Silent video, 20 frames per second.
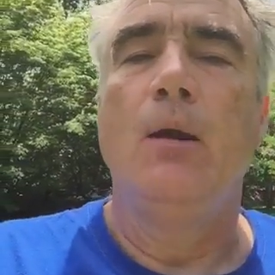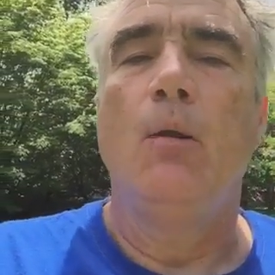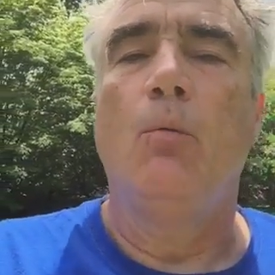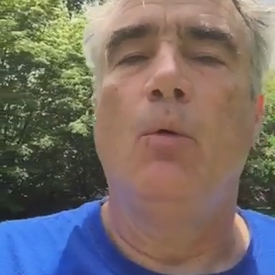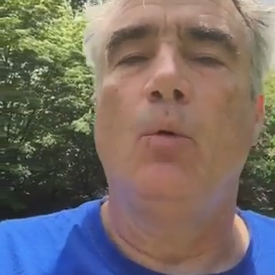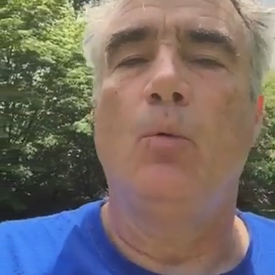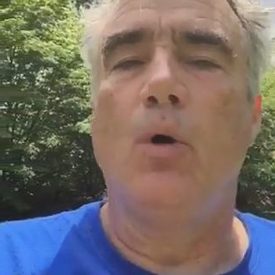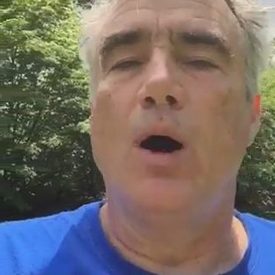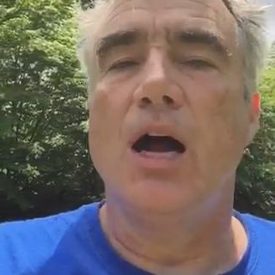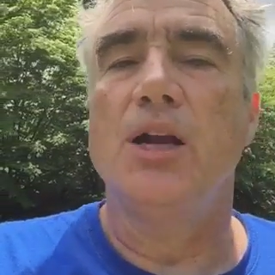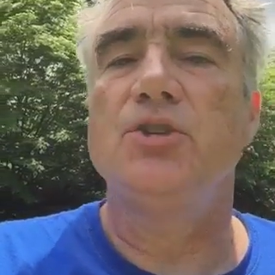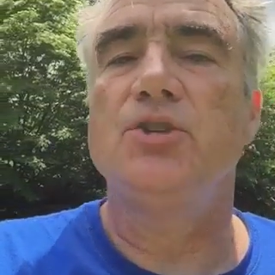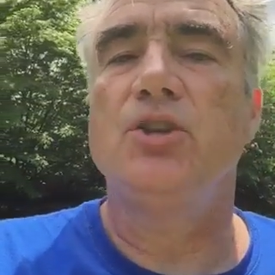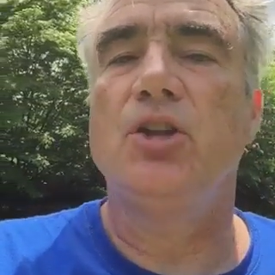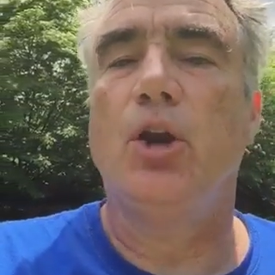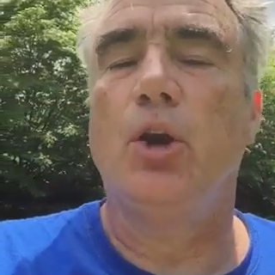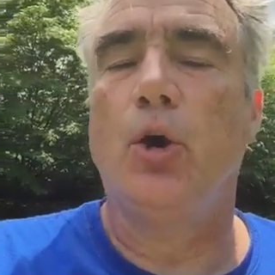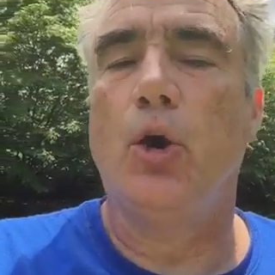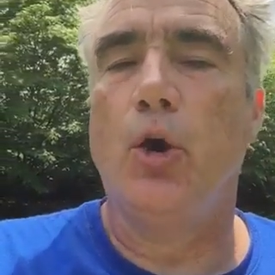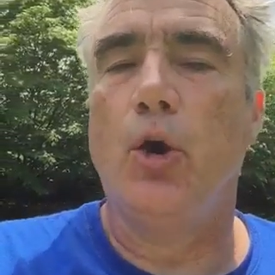When
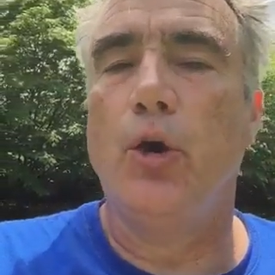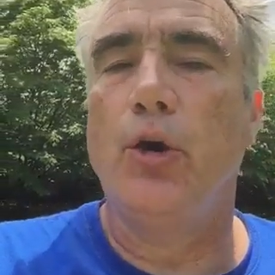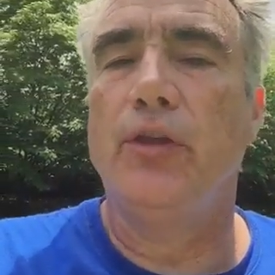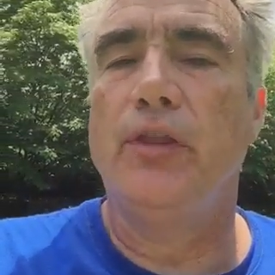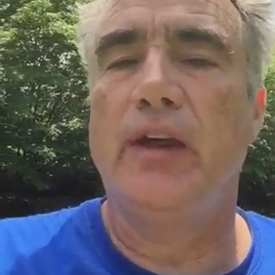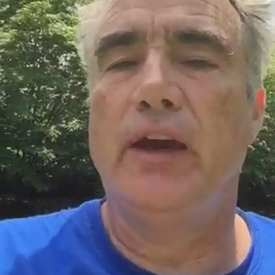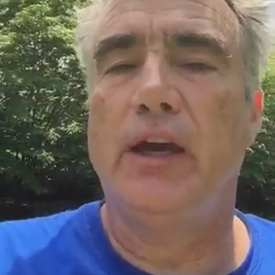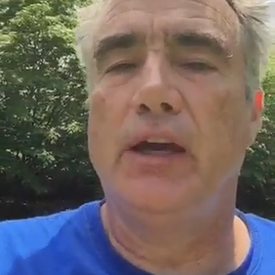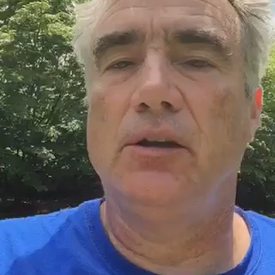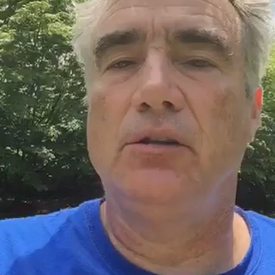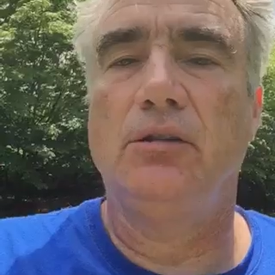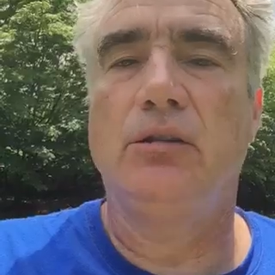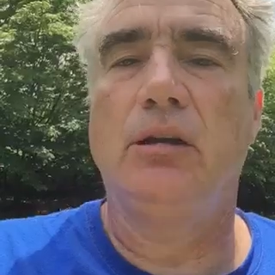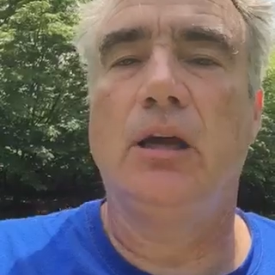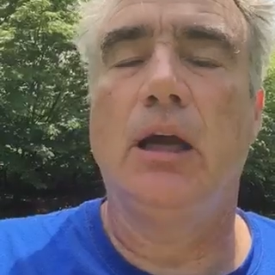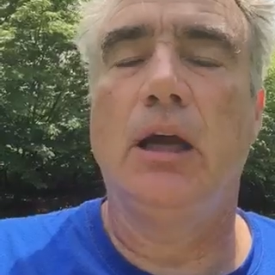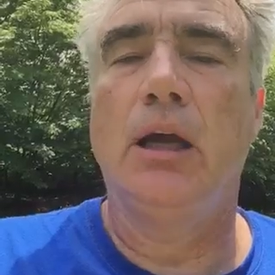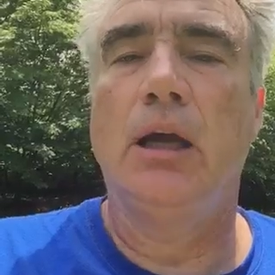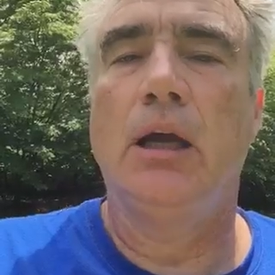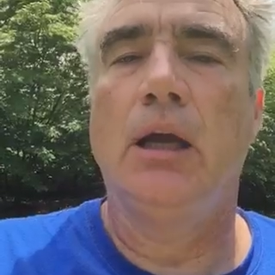Washington heard this,
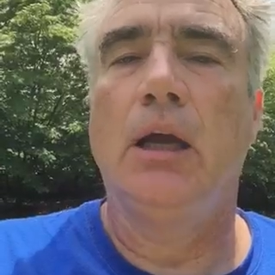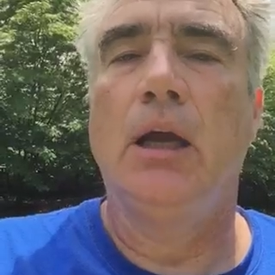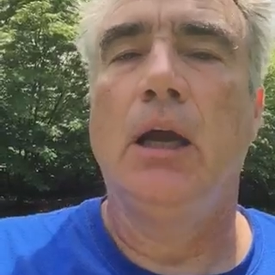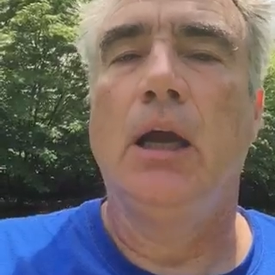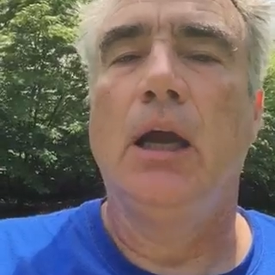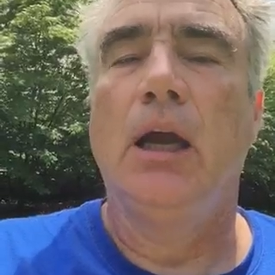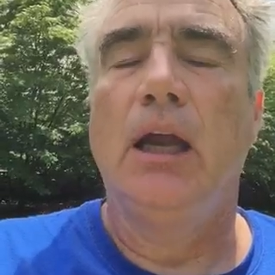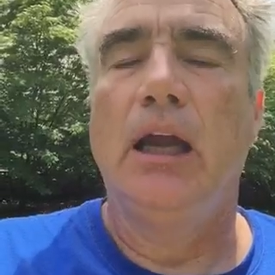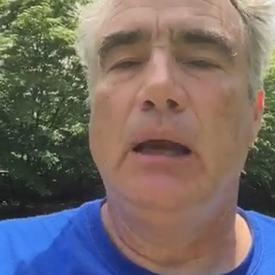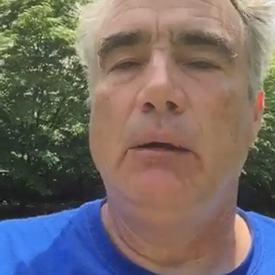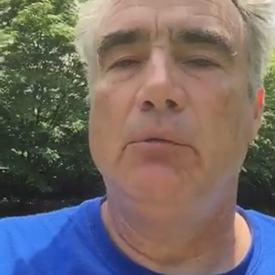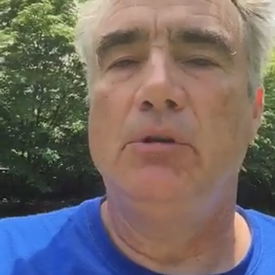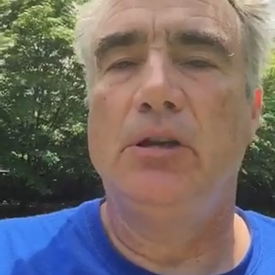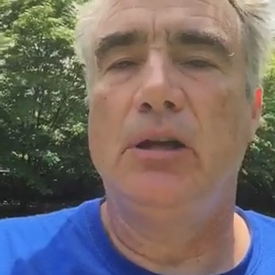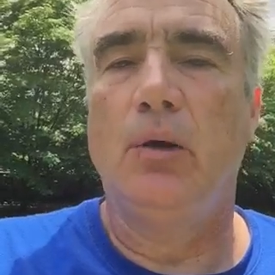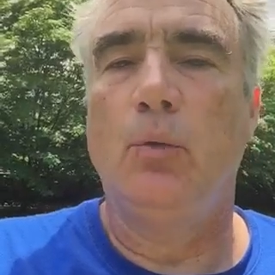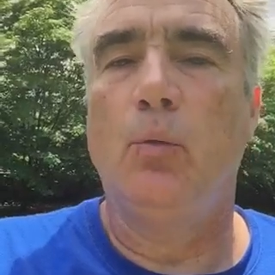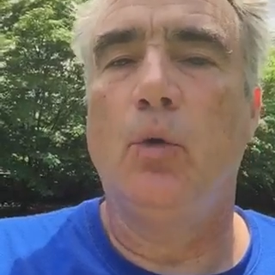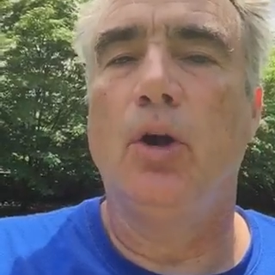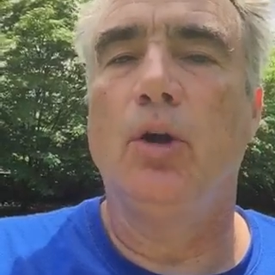he was
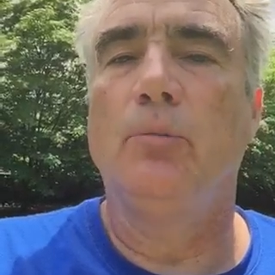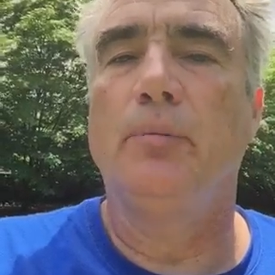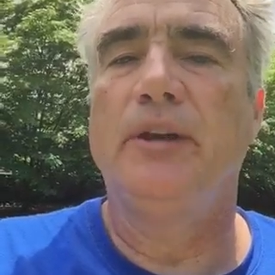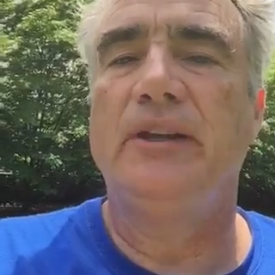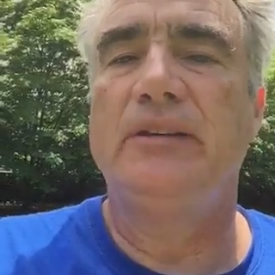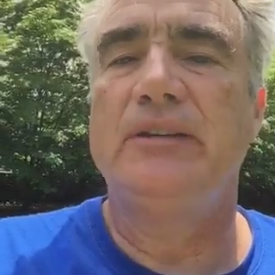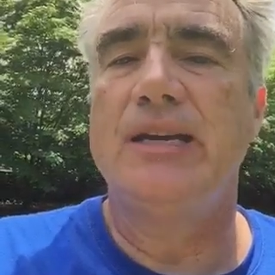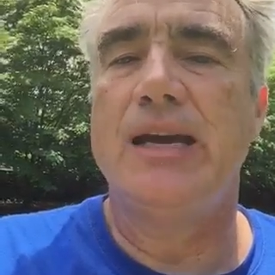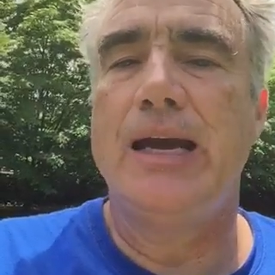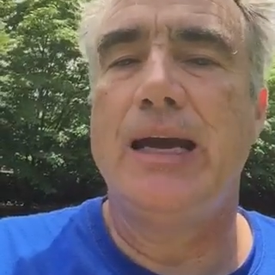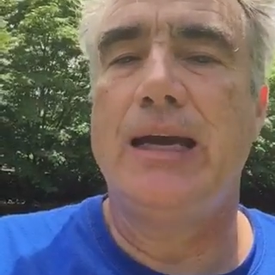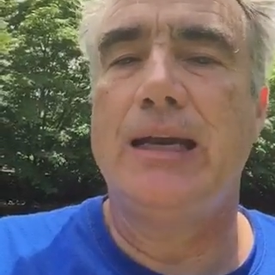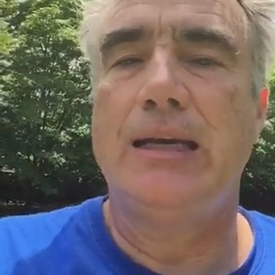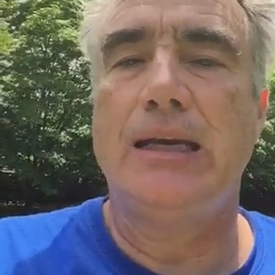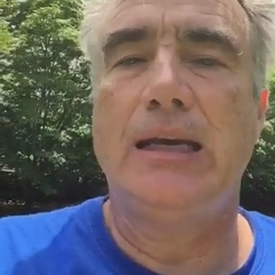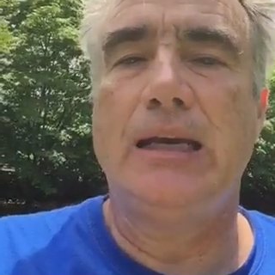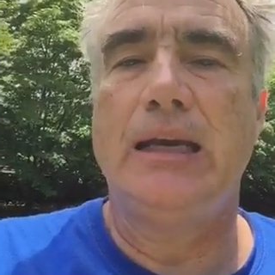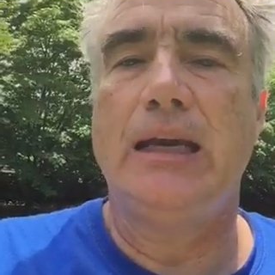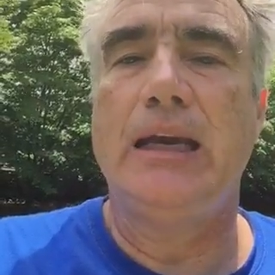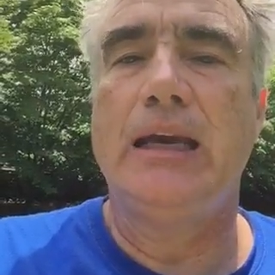in Wilmington,
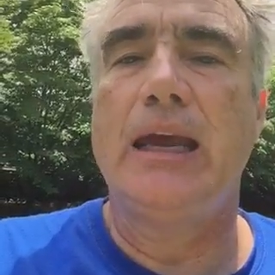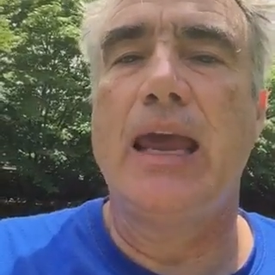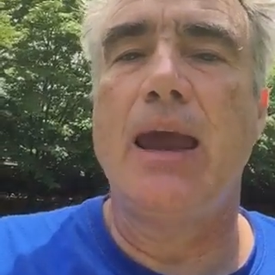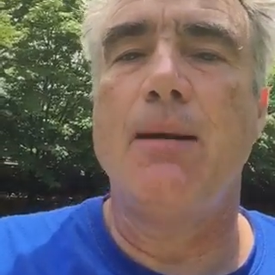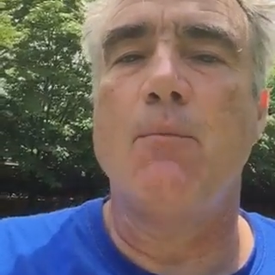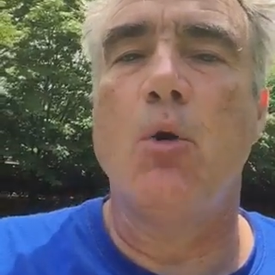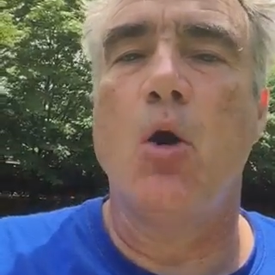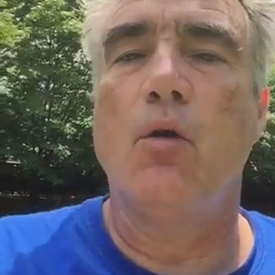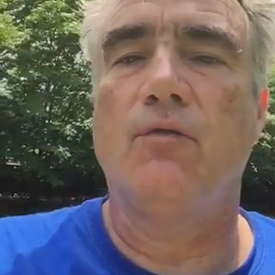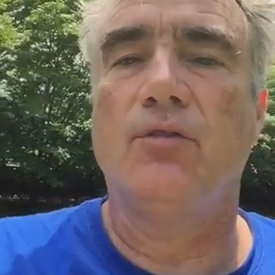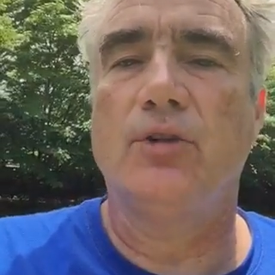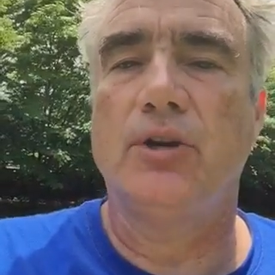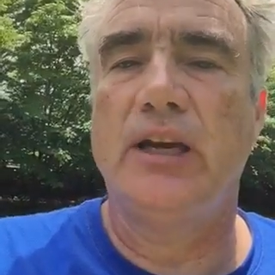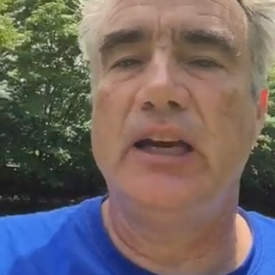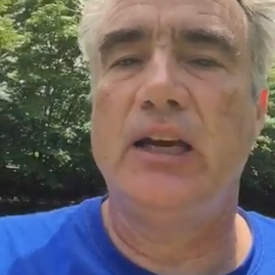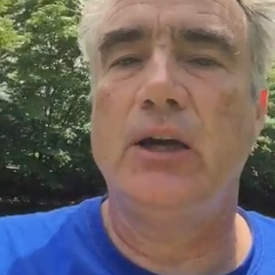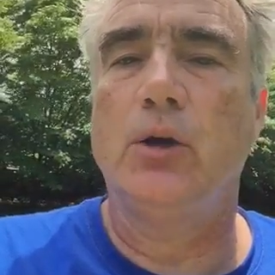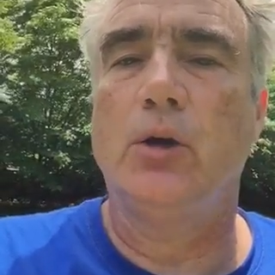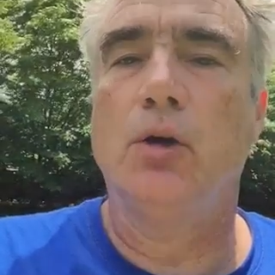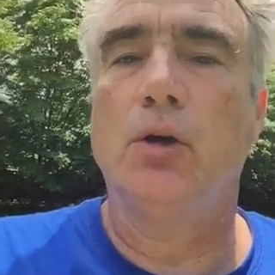and he came over
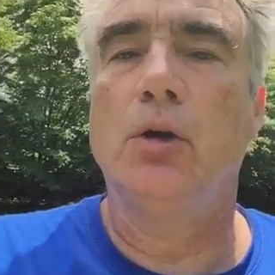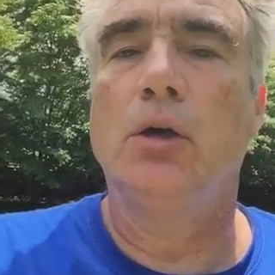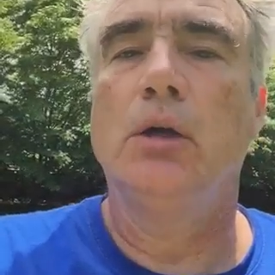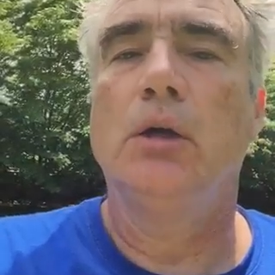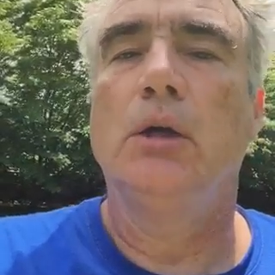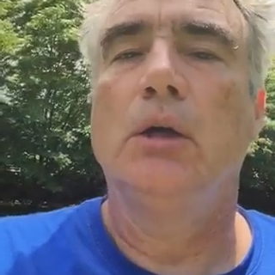here